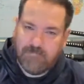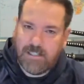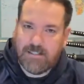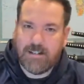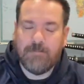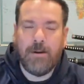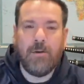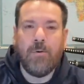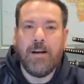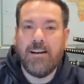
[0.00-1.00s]
just
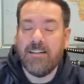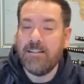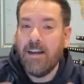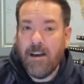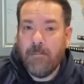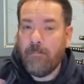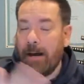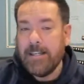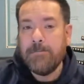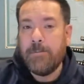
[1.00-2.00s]
explain what it is.
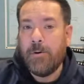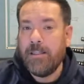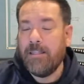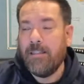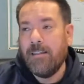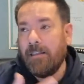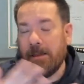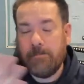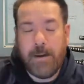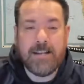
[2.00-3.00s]
By this point,
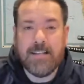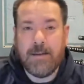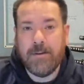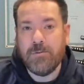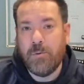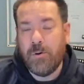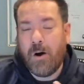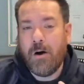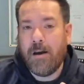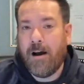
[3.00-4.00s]
the bank statements
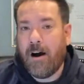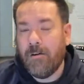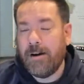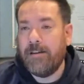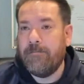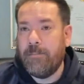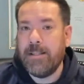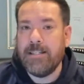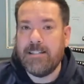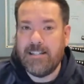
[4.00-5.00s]
will already have
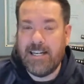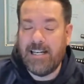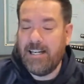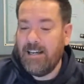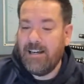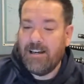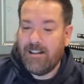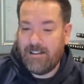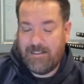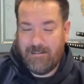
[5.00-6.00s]
been seen,
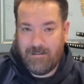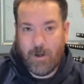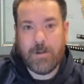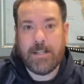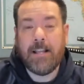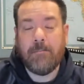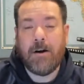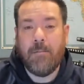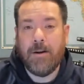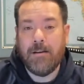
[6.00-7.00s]
like the U.S. State
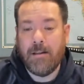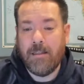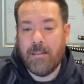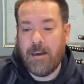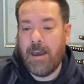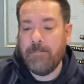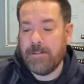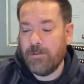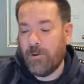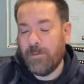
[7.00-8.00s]
Department, the
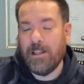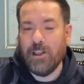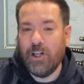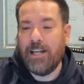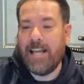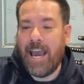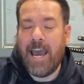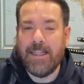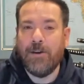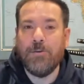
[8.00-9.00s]
embassy will be looking
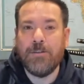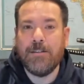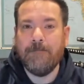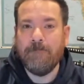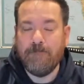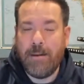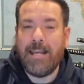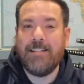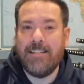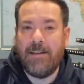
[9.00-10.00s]
at those
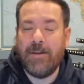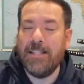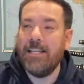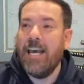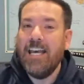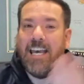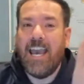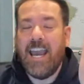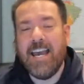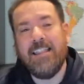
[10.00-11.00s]
bank statements
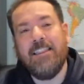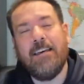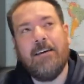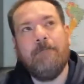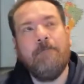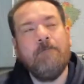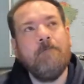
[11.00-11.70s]
and the